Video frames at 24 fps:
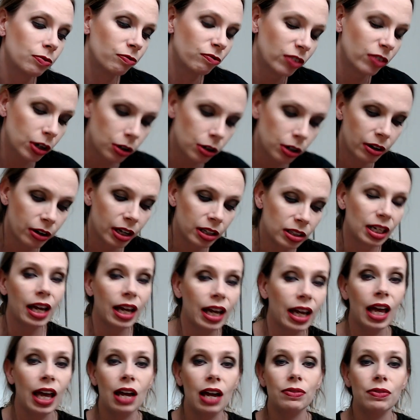Very glad that
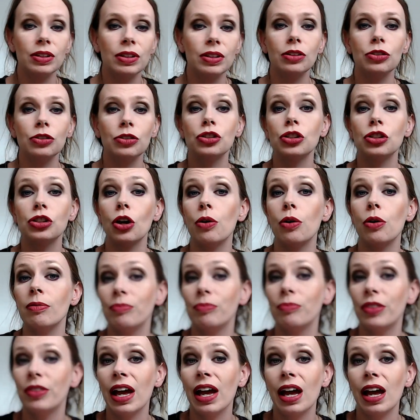I have it.
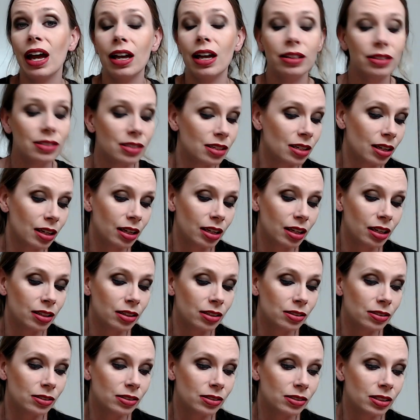So that
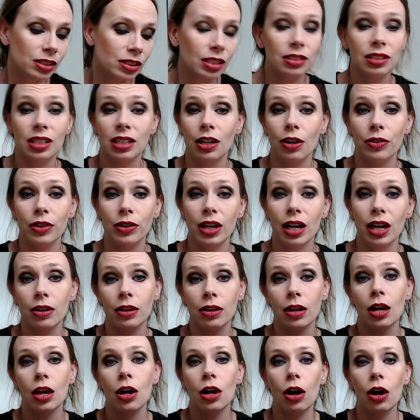is the tea on
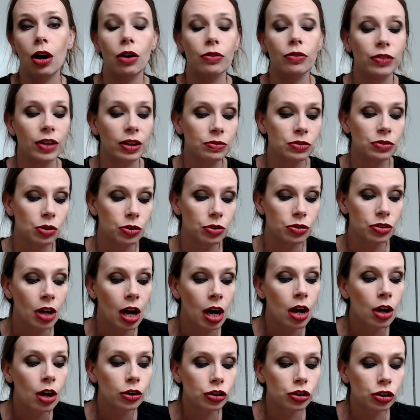that. All 5 stars.
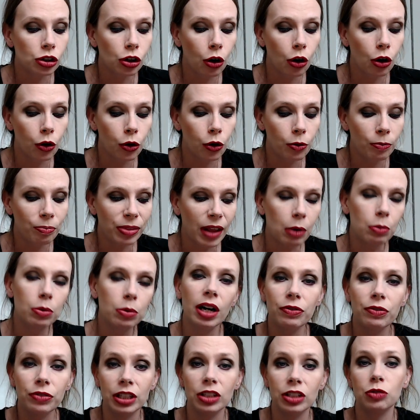So I will
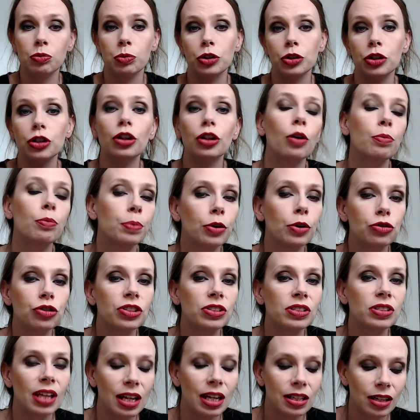have links where you can go
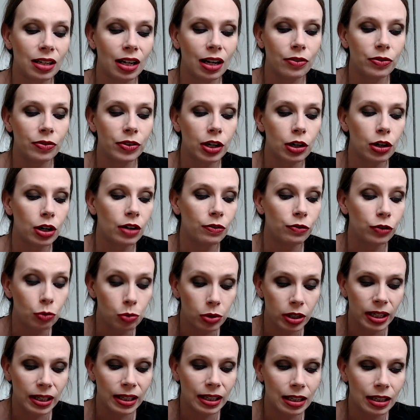purchase that down there if you
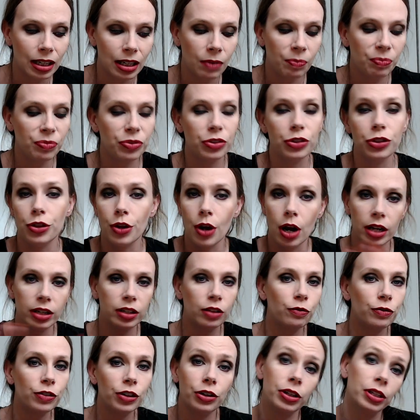want to get it. Not an
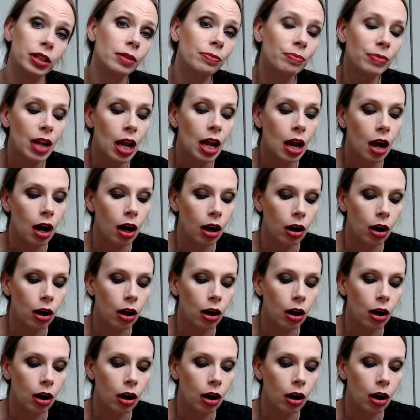affiliate.